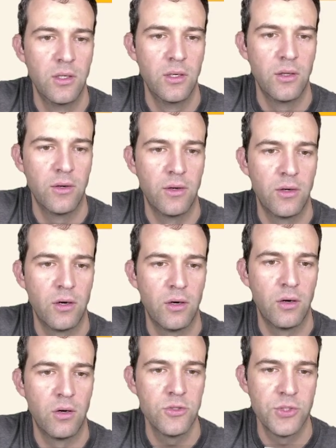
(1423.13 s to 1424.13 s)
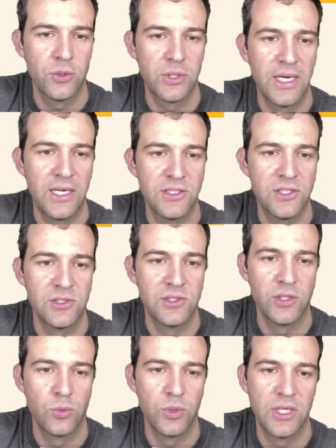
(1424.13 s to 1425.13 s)
There are also gases
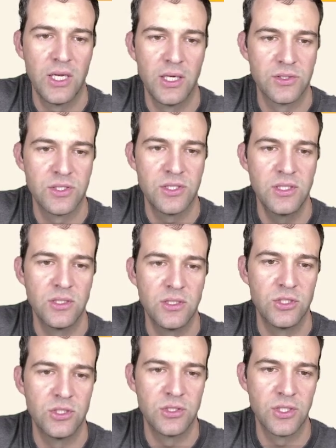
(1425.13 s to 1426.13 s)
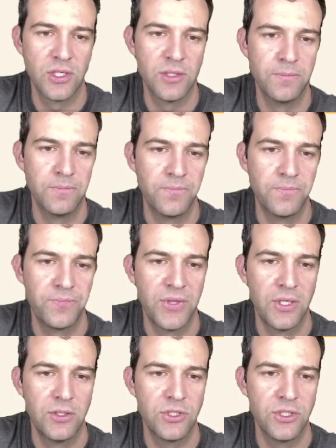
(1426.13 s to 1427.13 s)
that we can't see, she said.
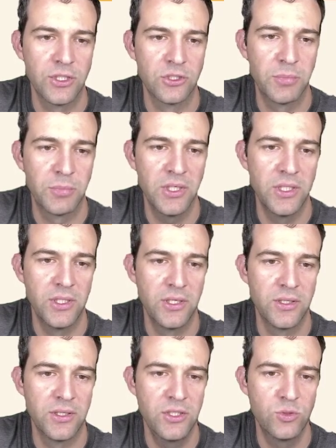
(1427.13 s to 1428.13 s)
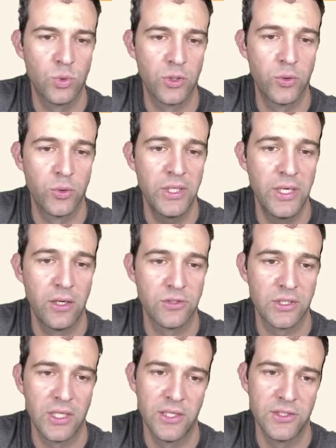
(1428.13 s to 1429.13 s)
She explained that these were
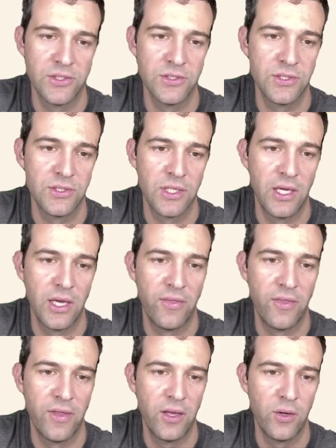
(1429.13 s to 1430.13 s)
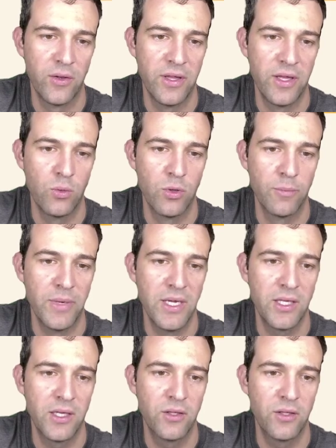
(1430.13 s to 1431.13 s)
greenhouse gases and that they were
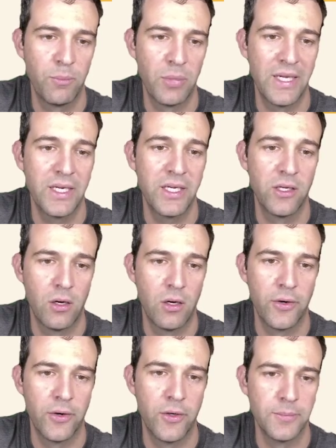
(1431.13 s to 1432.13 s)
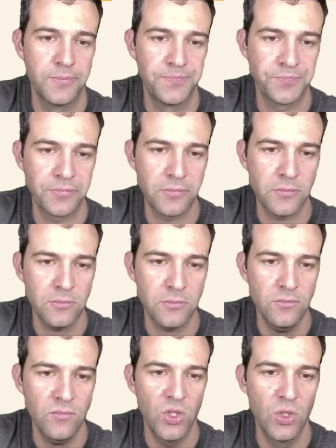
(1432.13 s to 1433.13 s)
making the planet hotter.
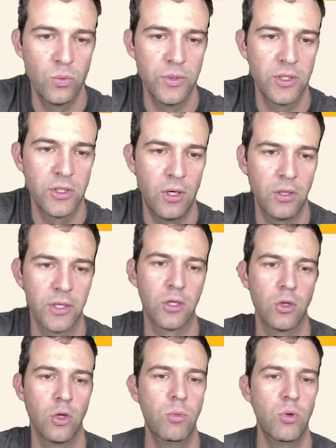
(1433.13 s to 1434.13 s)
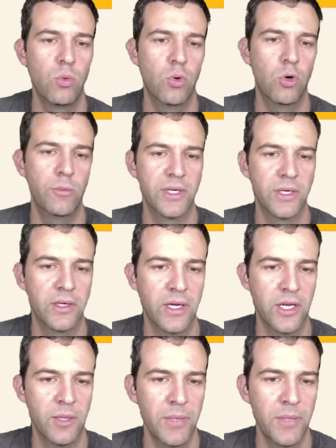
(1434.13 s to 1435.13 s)
We call it global warming,
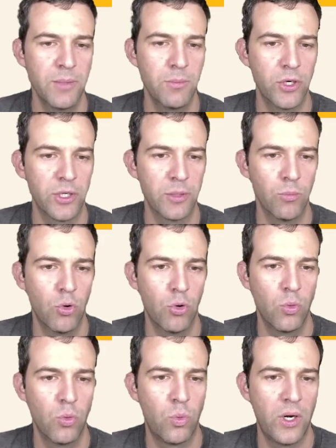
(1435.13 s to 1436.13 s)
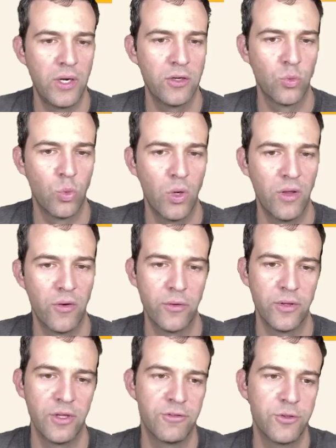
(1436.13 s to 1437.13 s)
and it may bring more wild weather
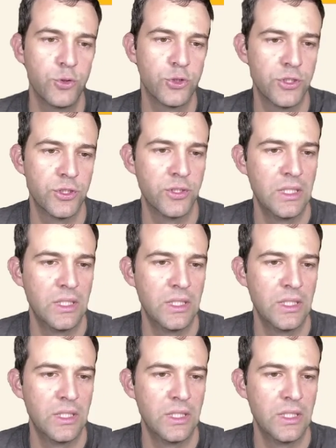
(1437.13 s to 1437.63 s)
in the future.